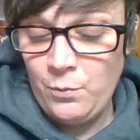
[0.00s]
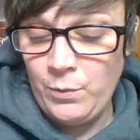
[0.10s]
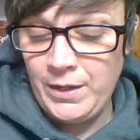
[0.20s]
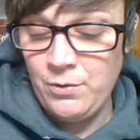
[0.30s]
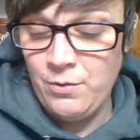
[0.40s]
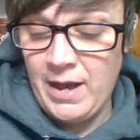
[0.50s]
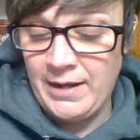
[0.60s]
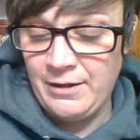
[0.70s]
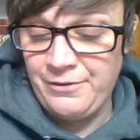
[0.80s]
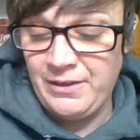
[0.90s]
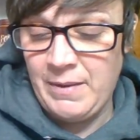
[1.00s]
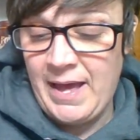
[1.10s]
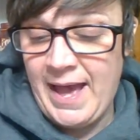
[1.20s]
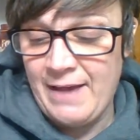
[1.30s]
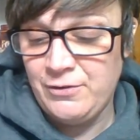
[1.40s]
We who got nothing but
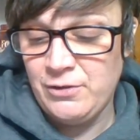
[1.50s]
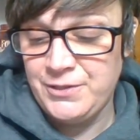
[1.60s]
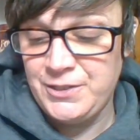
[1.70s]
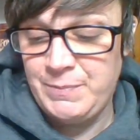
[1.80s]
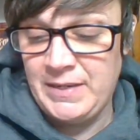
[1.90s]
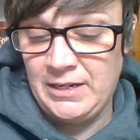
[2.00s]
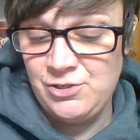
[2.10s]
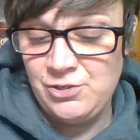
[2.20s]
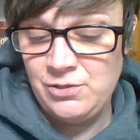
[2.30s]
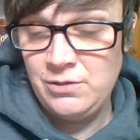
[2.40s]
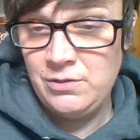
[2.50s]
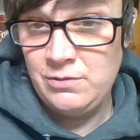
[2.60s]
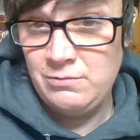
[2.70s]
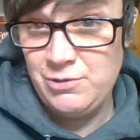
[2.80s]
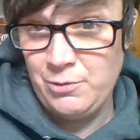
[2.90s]
half-cooked spinach,
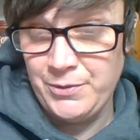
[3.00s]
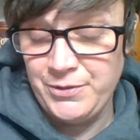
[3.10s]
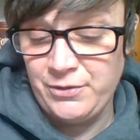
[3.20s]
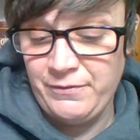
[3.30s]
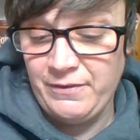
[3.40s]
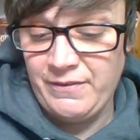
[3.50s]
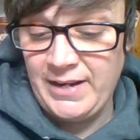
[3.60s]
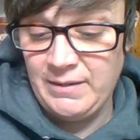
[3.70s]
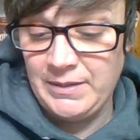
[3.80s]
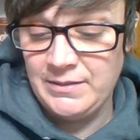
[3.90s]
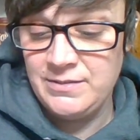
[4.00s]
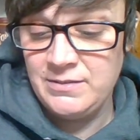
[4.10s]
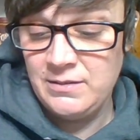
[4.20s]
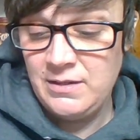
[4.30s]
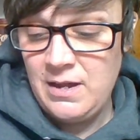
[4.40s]
to preserve the vitamins,
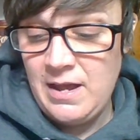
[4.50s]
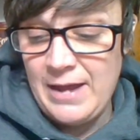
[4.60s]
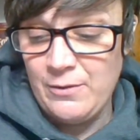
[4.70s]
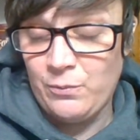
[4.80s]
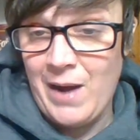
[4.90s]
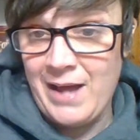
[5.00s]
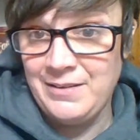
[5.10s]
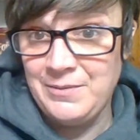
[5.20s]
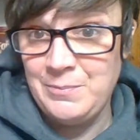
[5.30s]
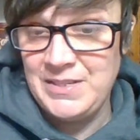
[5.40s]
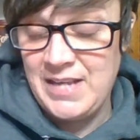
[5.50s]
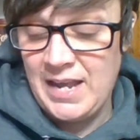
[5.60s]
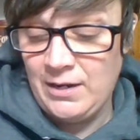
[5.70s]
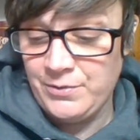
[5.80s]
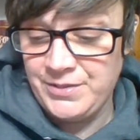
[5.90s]
and rotten
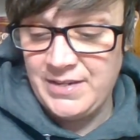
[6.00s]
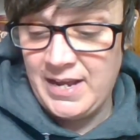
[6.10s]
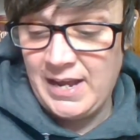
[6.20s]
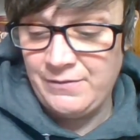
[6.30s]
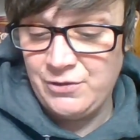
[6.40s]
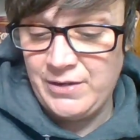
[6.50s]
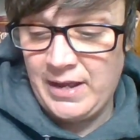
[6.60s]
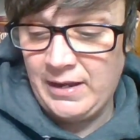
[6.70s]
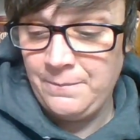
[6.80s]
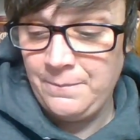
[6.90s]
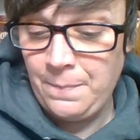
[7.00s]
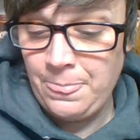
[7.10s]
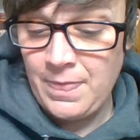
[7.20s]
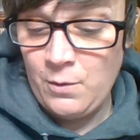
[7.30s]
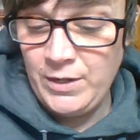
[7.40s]
potatoes day after day.
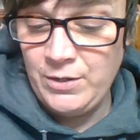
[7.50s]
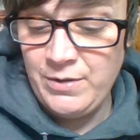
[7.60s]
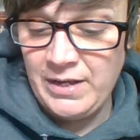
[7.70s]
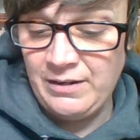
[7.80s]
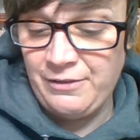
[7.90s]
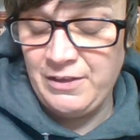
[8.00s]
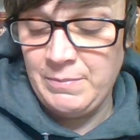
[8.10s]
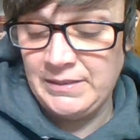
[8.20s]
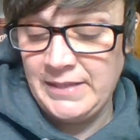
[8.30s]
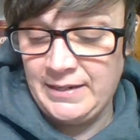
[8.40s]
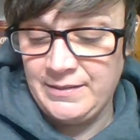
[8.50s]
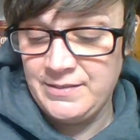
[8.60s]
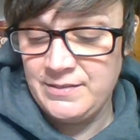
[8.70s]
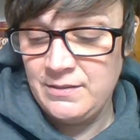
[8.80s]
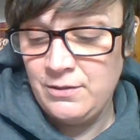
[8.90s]
We who get nothing but lettuce,
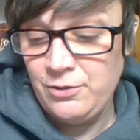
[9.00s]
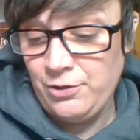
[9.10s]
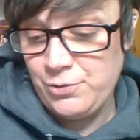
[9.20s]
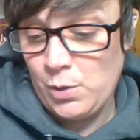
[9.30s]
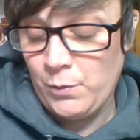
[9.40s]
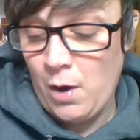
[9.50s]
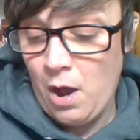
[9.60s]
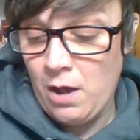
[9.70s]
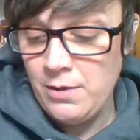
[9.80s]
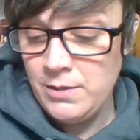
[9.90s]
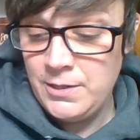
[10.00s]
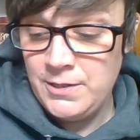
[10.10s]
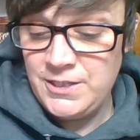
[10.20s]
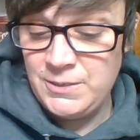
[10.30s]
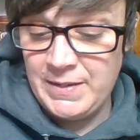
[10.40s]
cooked or raw,
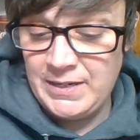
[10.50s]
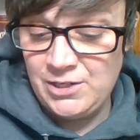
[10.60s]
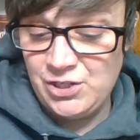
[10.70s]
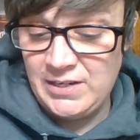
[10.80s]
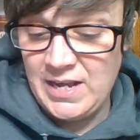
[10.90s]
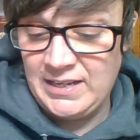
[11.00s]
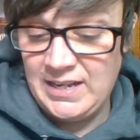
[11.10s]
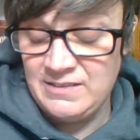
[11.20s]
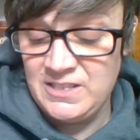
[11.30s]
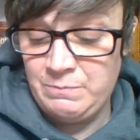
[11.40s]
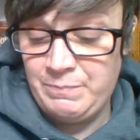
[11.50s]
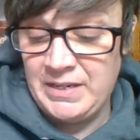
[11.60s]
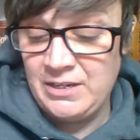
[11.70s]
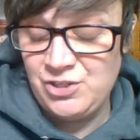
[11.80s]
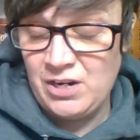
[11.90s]
spinach and yet again
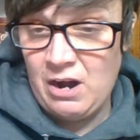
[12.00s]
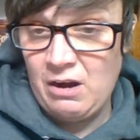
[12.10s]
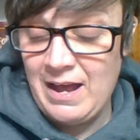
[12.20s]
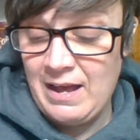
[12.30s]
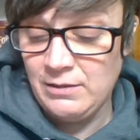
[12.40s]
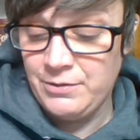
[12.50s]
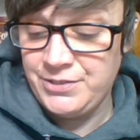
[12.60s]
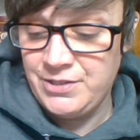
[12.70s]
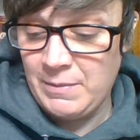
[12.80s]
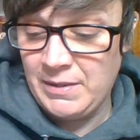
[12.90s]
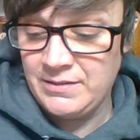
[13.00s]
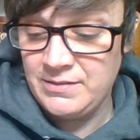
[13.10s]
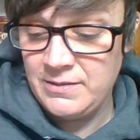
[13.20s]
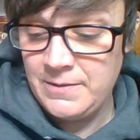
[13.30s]
spinach in our hollow stomachs.